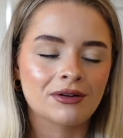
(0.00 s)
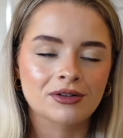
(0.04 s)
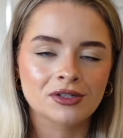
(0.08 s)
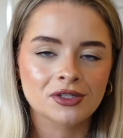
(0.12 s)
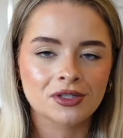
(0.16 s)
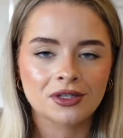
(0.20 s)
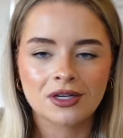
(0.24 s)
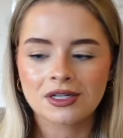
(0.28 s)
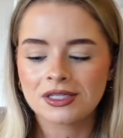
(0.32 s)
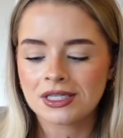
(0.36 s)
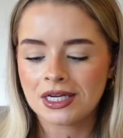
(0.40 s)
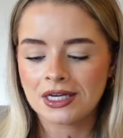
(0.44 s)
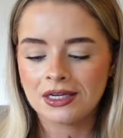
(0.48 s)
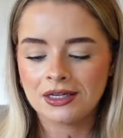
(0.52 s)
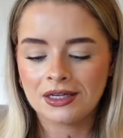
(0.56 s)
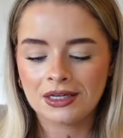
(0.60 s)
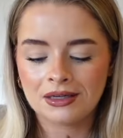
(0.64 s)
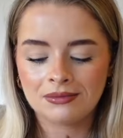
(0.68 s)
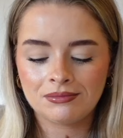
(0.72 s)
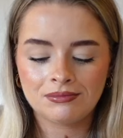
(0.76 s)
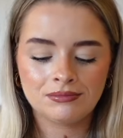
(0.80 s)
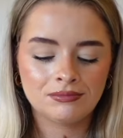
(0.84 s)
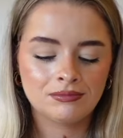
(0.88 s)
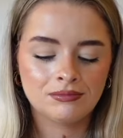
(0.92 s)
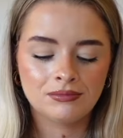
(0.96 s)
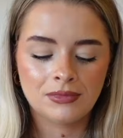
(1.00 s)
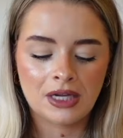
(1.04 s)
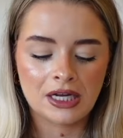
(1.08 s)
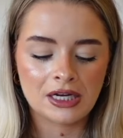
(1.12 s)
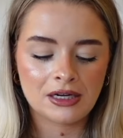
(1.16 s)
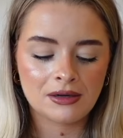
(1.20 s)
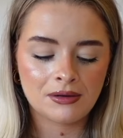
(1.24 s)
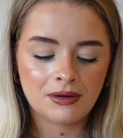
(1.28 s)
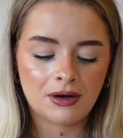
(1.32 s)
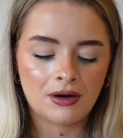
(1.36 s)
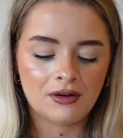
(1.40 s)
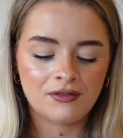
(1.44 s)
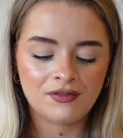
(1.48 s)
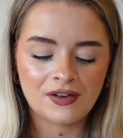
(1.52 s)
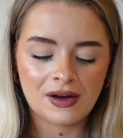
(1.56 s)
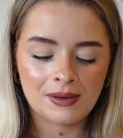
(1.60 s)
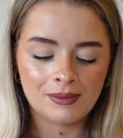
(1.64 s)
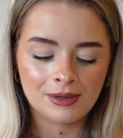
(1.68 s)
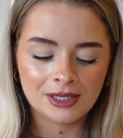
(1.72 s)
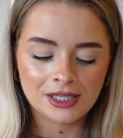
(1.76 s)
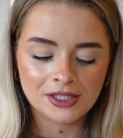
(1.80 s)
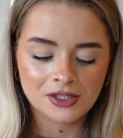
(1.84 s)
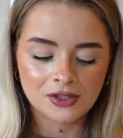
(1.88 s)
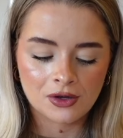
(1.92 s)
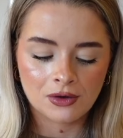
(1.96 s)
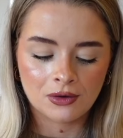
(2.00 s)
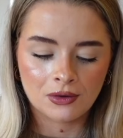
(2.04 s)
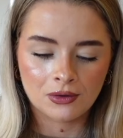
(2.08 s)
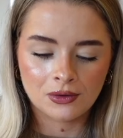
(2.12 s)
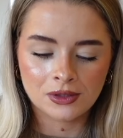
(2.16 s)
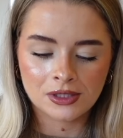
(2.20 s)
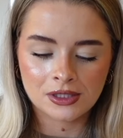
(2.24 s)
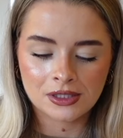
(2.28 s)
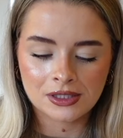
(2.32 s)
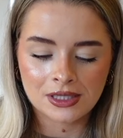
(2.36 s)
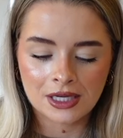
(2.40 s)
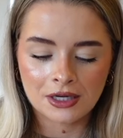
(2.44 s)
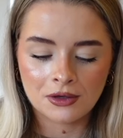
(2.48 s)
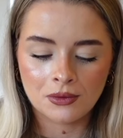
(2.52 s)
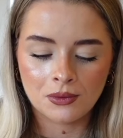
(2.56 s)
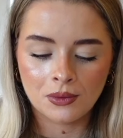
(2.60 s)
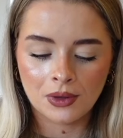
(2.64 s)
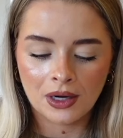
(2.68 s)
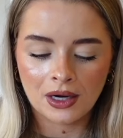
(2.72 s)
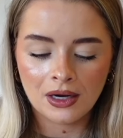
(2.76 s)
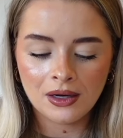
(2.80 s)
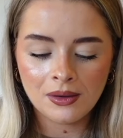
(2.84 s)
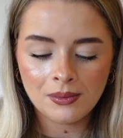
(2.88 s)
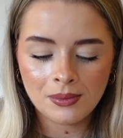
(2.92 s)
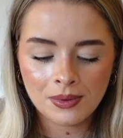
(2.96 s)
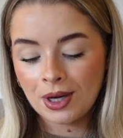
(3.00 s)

it's going to take like our family so long to set it all up.